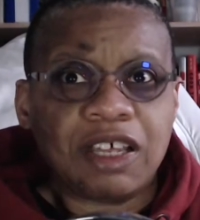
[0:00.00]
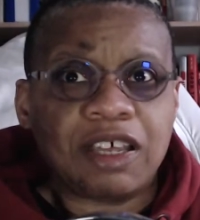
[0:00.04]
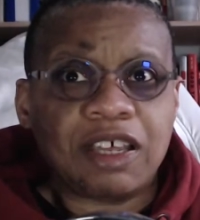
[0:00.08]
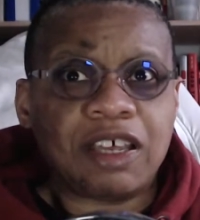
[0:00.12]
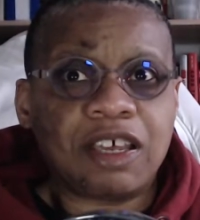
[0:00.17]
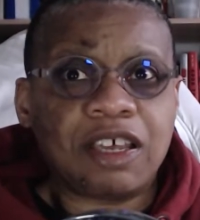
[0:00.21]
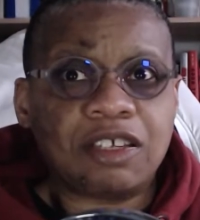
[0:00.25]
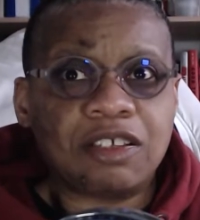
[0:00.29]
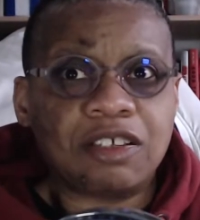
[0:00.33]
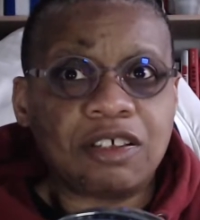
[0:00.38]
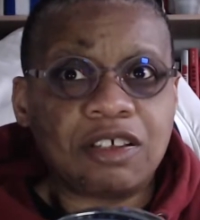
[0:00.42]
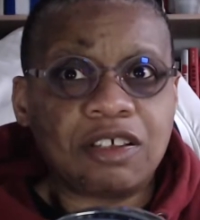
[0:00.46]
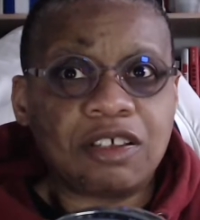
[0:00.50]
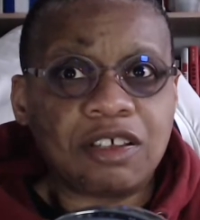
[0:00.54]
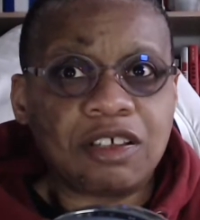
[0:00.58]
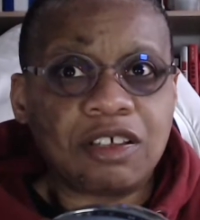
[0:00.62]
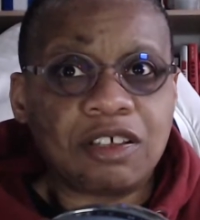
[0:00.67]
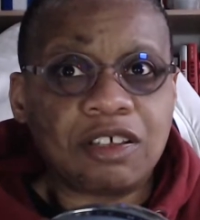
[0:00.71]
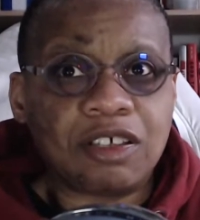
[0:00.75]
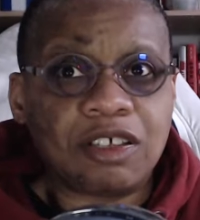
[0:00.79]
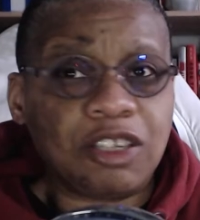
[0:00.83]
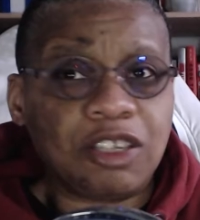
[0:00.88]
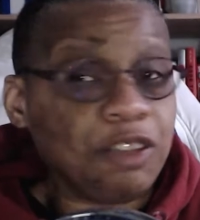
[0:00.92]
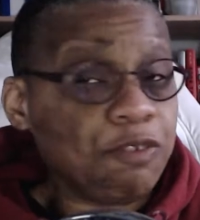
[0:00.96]
And
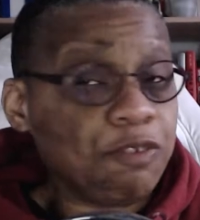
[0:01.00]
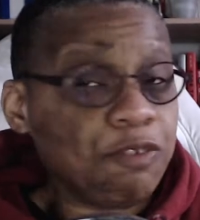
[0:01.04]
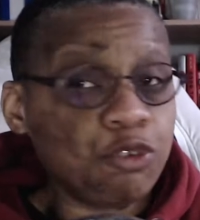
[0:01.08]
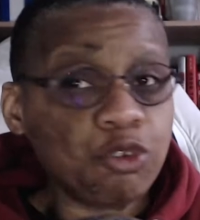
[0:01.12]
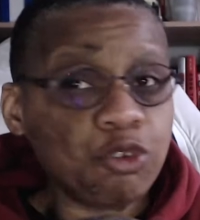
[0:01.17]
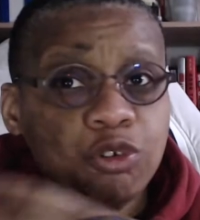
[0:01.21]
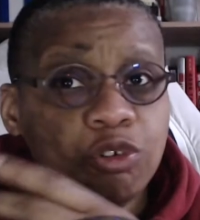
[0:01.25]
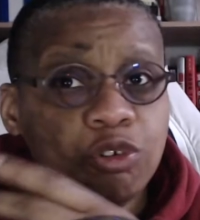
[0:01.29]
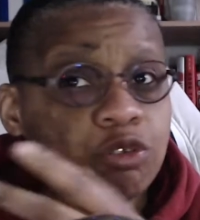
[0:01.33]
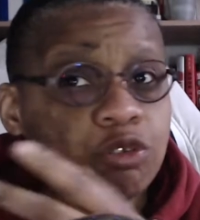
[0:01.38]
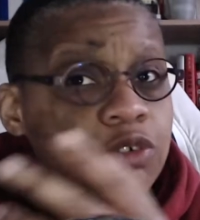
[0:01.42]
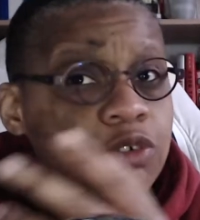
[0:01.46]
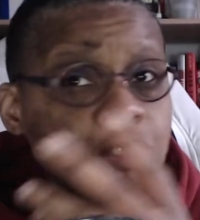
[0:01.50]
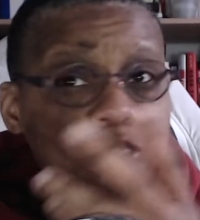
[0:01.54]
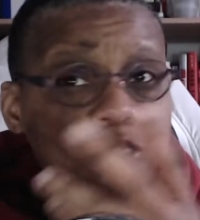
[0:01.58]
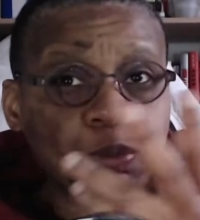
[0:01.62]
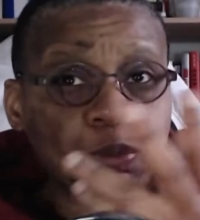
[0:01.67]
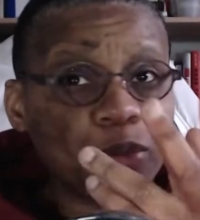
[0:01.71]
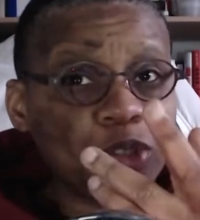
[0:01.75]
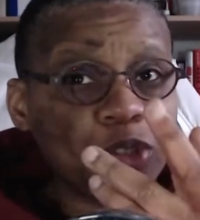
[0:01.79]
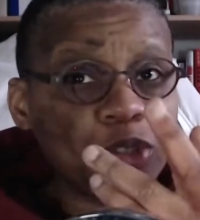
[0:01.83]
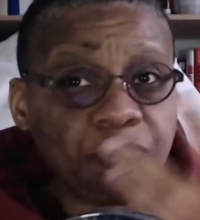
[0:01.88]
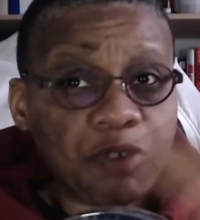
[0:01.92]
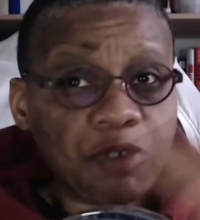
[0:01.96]
if you go on
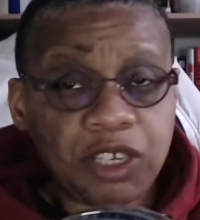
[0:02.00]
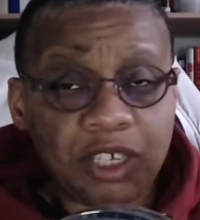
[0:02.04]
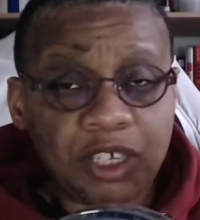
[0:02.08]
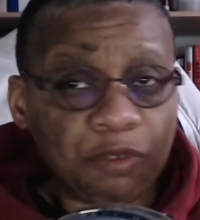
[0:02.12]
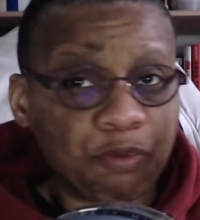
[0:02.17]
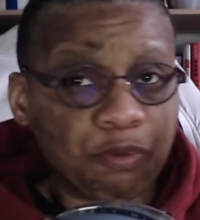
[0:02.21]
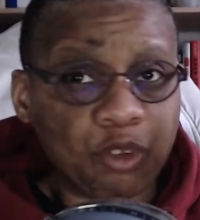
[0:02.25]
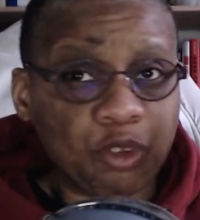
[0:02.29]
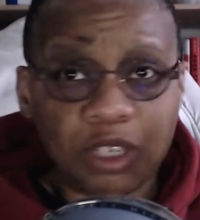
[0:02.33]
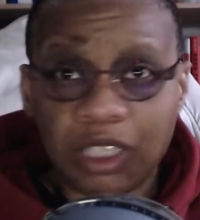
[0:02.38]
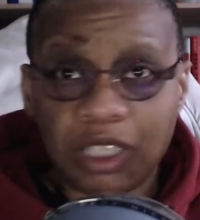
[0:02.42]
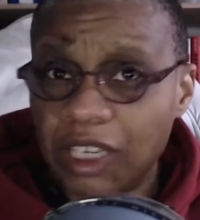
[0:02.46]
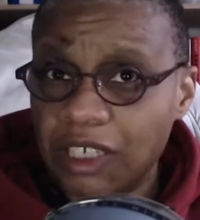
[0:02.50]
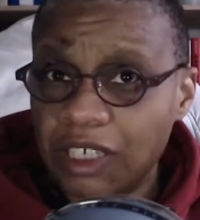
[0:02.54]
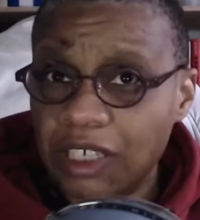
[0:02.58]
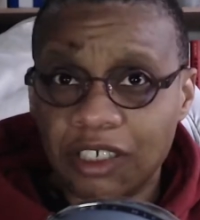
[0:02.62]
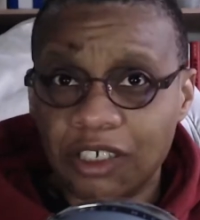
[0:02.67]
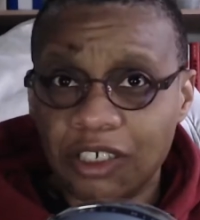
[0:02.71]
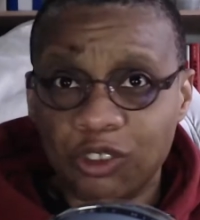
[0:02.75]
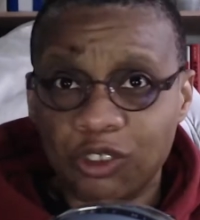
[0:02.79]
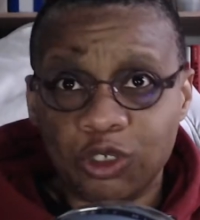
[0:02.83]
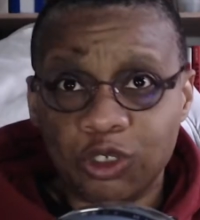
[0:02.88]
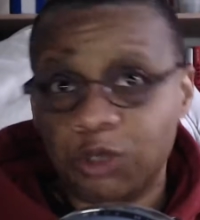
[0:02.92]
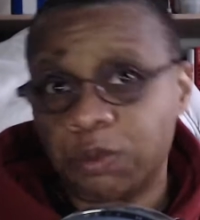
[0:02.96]
Spotify, if you got
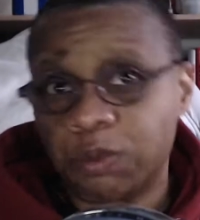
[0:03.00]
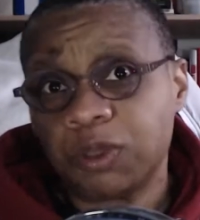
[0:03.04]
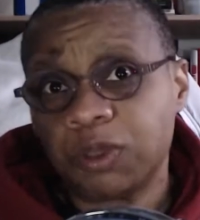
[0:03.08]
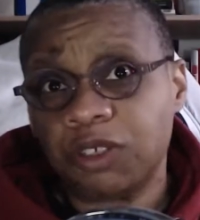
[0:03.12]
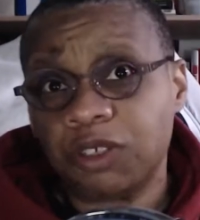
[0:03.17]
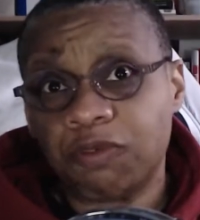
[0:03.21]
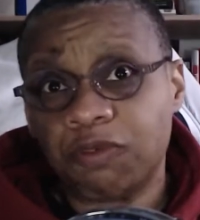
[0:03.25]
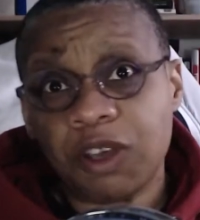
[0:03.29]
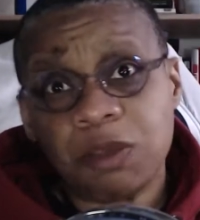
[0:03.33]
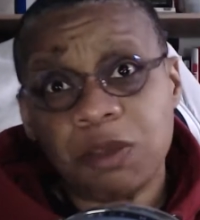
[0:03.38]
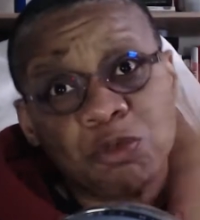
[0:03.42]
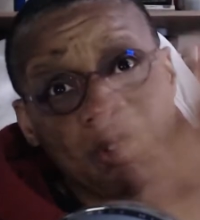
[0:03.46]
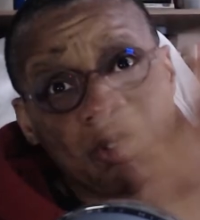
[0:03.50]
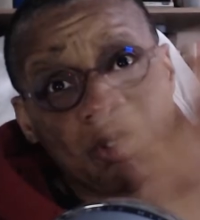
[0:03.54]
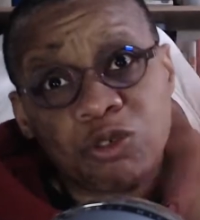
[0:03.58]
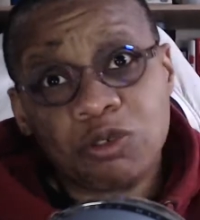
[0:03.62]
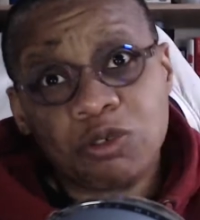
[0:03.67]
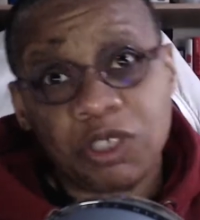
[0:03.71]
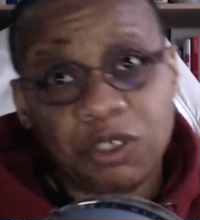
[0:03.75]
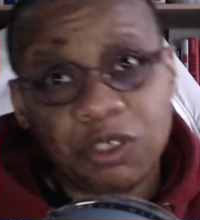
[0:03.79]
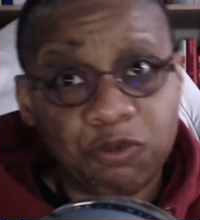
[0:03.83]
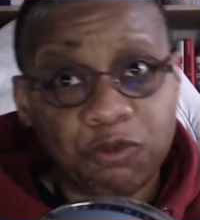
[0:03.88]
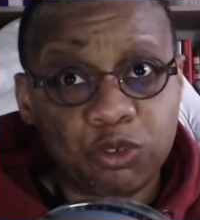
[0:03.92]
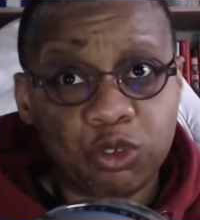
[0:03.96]
access to Spotify, I'm
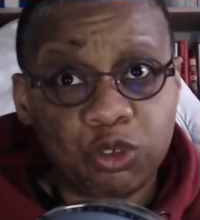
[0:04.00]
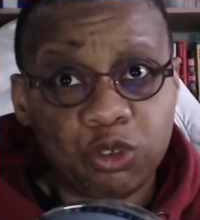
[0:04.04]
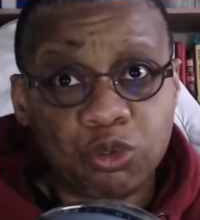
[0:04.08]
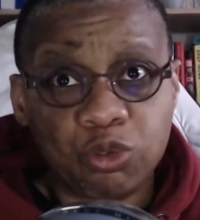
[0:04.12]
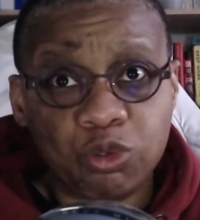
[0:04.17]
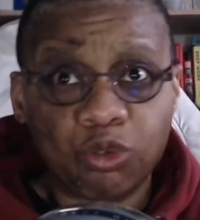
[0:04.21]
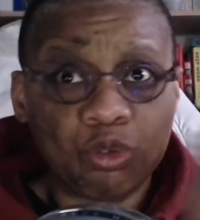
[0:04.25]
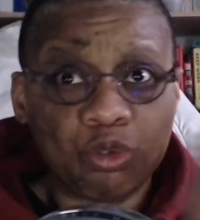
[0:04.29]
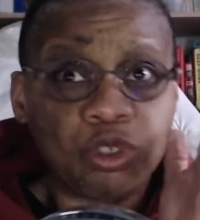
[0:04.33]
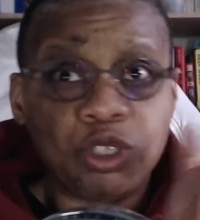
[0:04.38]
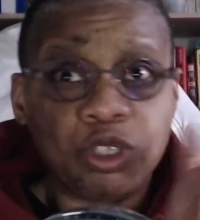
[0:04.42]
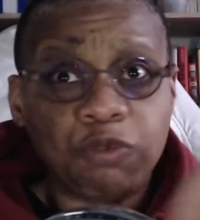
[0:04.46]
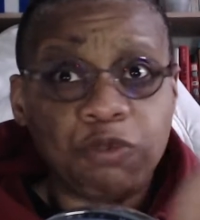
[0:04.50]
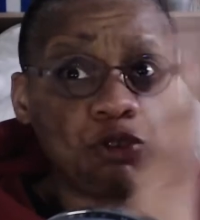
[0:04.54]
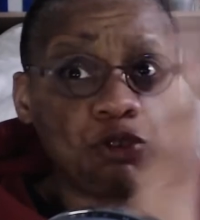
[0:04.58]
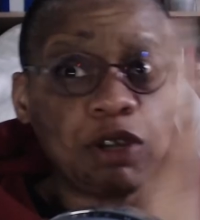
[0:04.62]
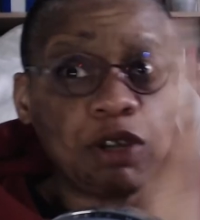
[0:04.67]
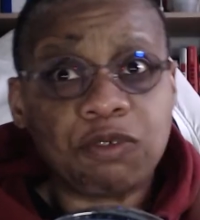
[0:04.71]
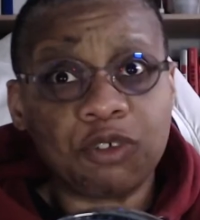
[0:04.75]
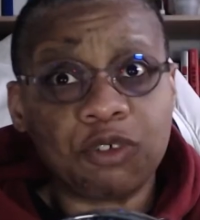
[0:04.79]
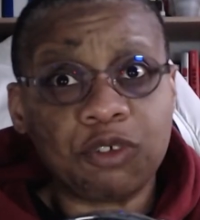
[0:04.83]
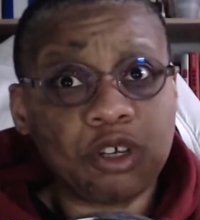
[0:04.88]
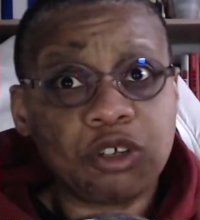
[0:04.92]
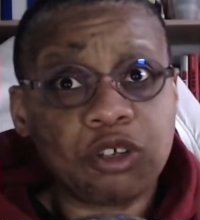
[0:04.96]
sorry if you
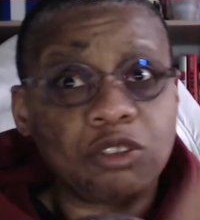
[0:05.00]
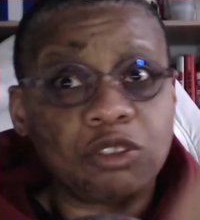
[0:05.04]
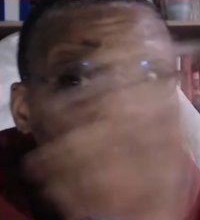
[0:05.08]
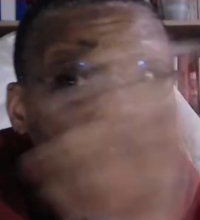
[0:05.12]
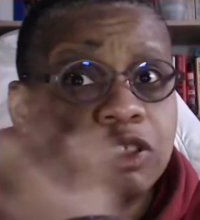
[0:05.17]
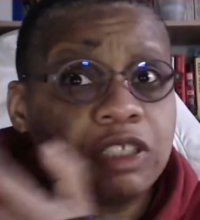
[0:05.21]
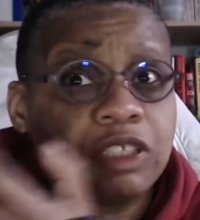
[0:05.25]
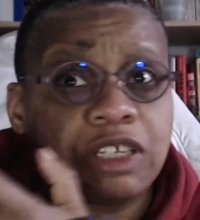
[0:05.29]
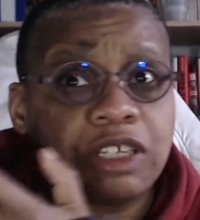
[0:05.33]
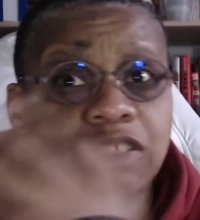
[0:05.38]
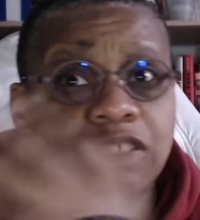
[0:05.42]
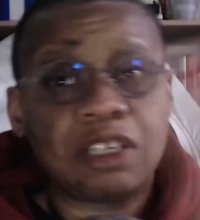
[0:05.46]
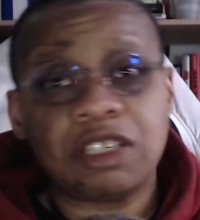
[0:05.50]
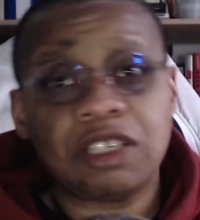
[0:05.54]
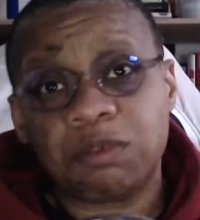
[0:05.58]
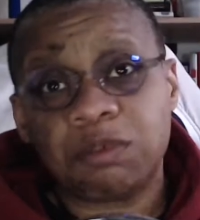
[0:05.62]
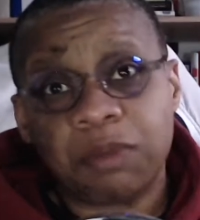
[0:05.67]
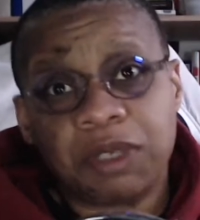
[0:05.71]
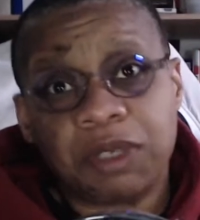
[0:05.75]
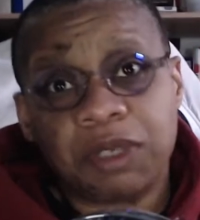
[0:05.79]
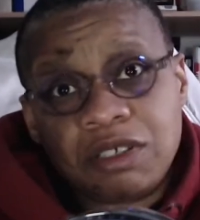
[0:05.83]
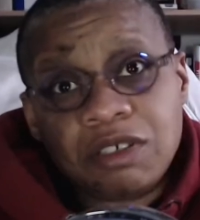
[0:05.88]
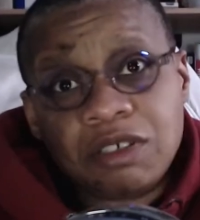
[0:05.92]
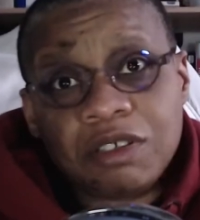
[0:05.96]
haven't got an access,
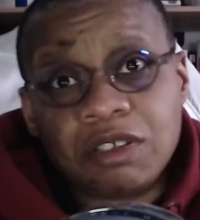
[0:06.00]
but